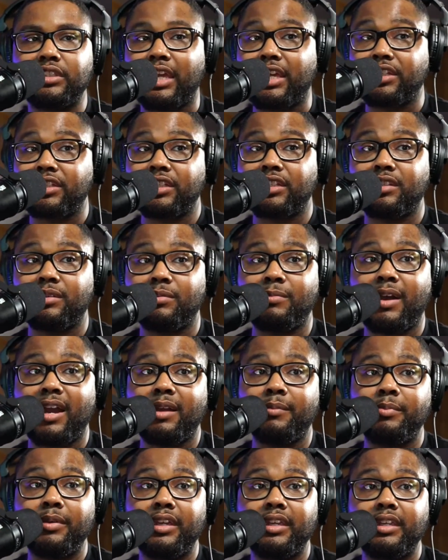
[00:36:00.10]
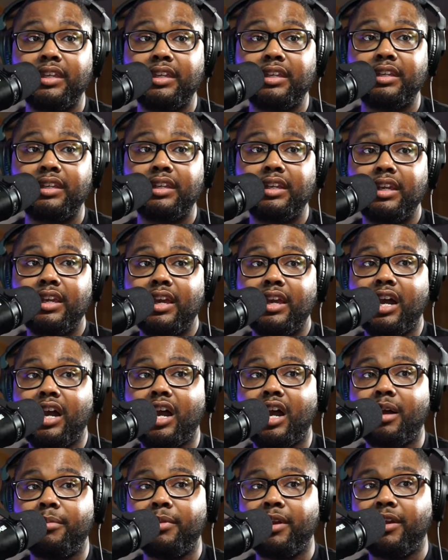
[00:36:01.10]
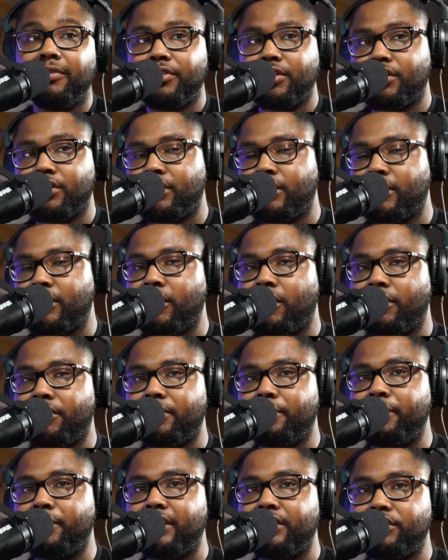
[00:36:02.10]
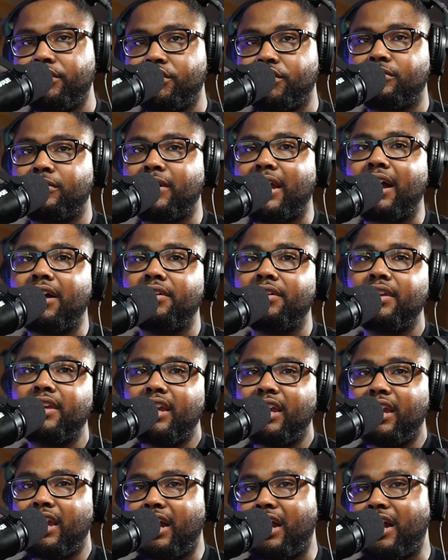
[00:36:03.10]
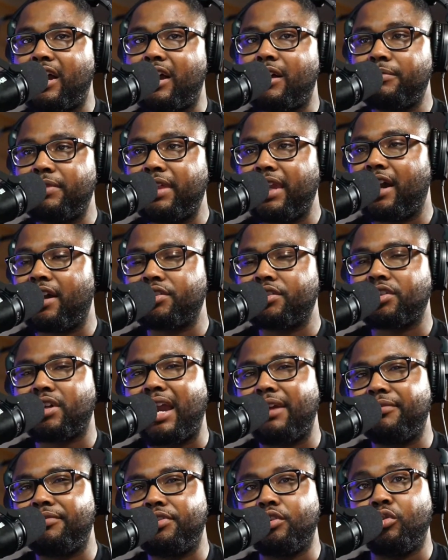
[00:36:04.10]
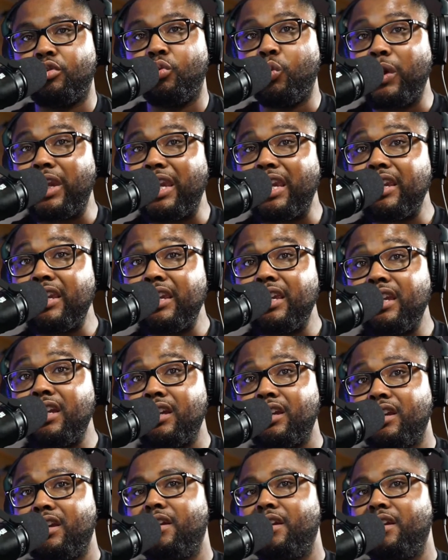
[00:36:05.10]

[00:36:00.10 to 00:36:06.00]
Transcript: That's just in my opinion. If you're gonna go the Behringer route, they also have the Wing.